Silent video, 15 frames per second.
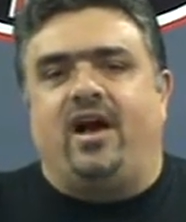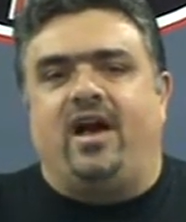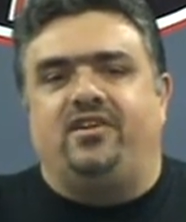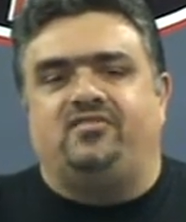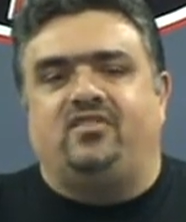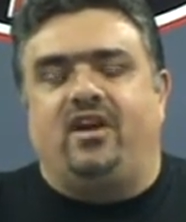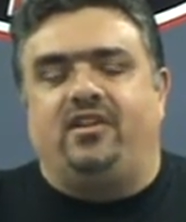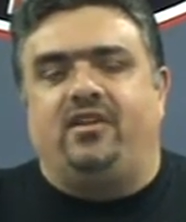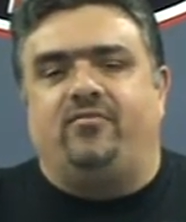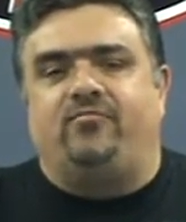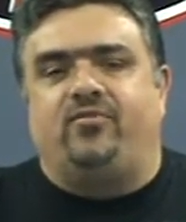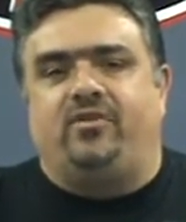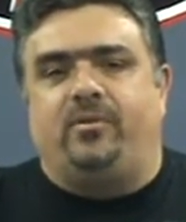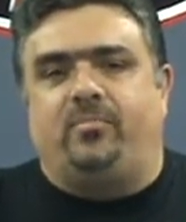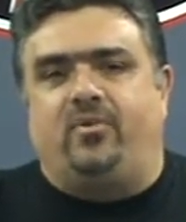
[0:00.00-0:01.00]
I signed up
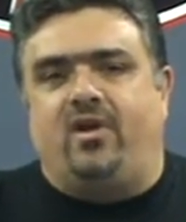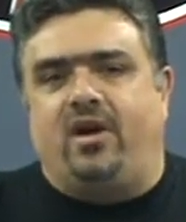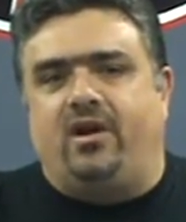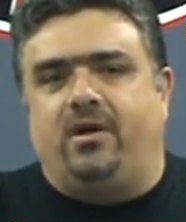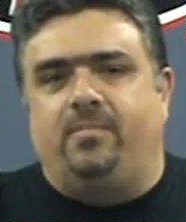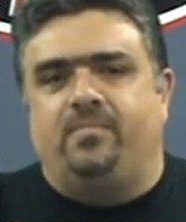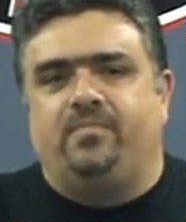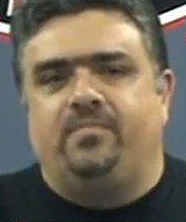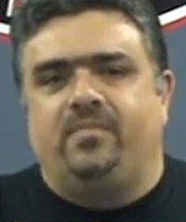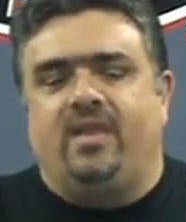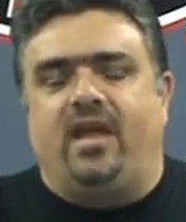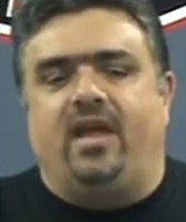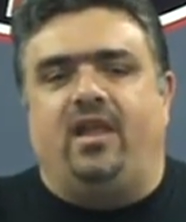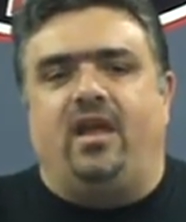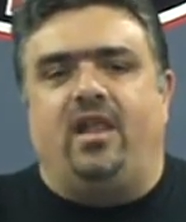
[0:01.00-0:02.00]
for the program
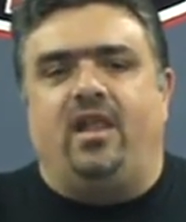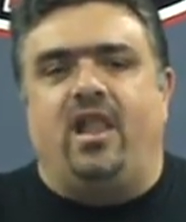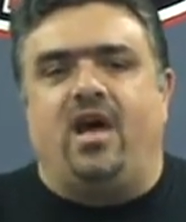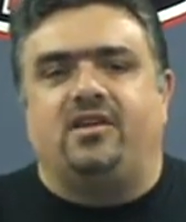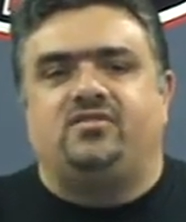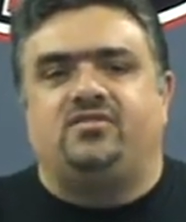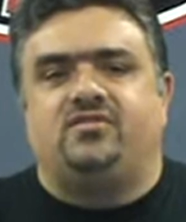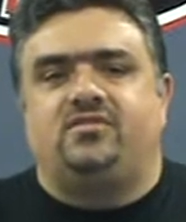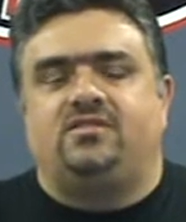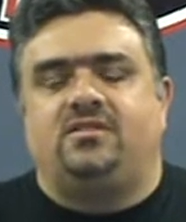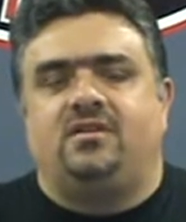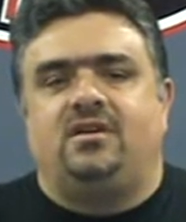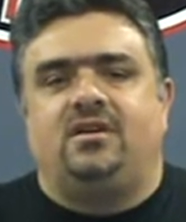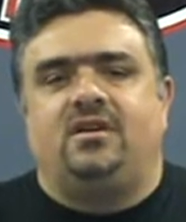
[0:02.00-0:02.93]
and I lost